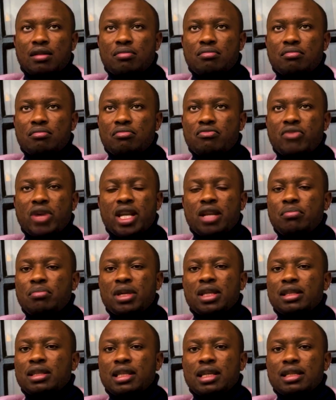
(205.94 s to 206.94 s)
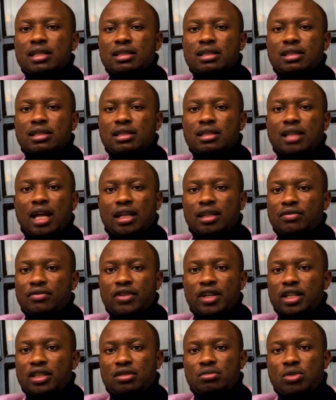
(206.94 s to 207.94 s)
Many big things start
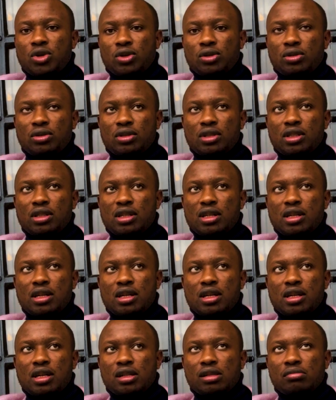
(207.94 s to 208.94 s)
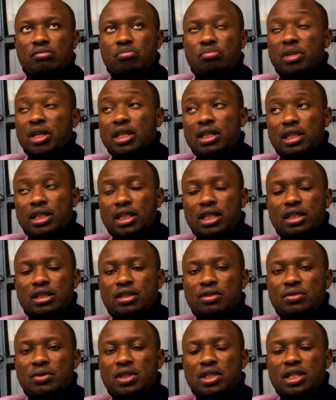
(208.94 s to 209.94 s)
very small. Big
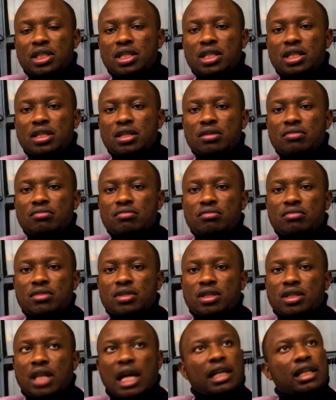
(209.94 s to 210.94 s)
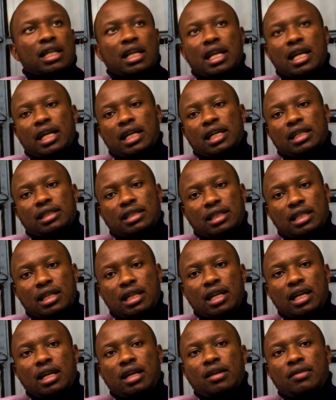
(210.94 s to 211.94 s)
trees we see start like a
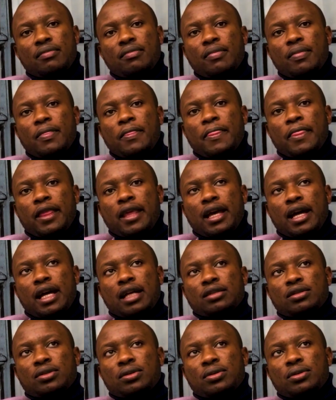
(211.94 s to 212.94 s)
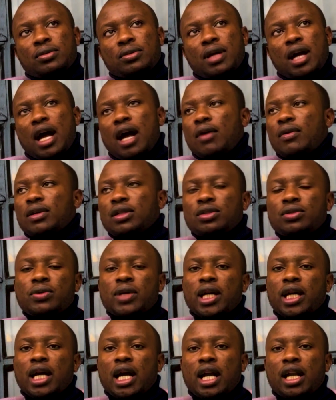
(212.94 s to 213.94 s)
seedling. And so I want to
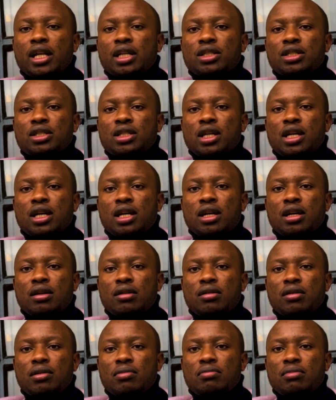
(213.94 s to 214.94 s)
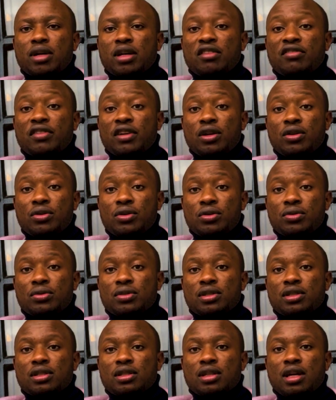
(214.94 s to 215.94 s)
encourage my fellow
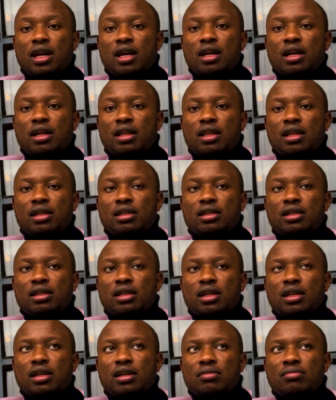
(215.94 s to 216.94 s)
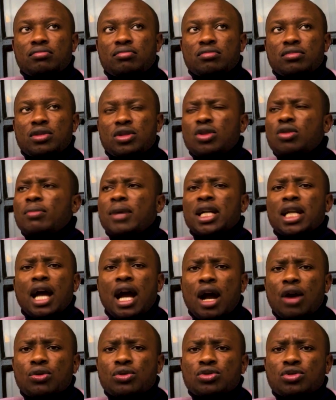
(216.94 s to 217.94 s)
youths that no matter
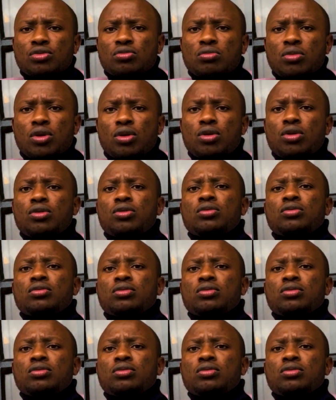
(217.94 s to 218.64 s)
how small